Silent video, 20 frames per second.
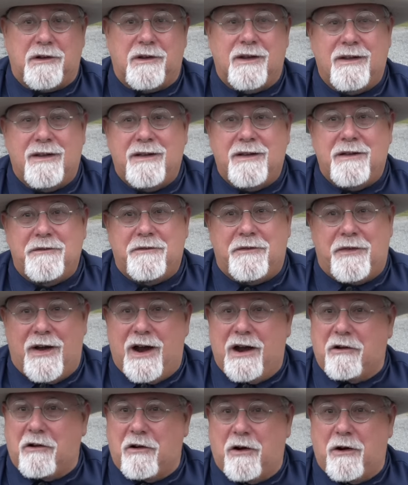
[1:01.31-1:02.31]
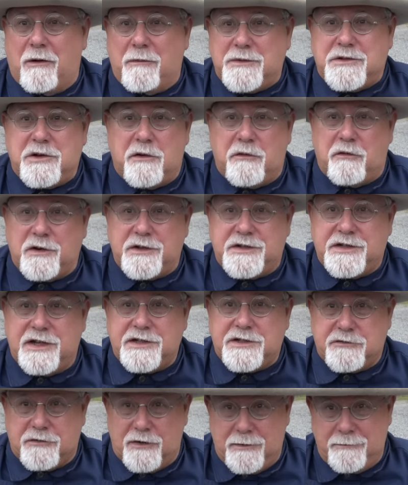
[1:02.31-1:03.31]
firearms over its
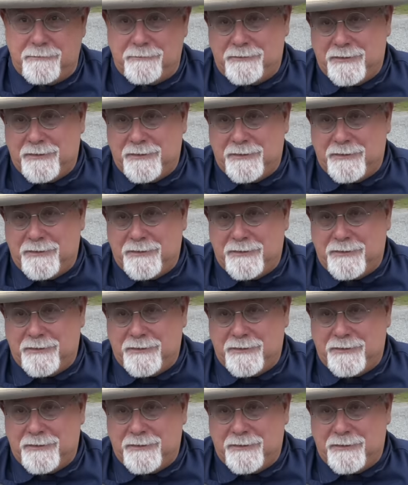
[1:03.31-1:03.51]
history.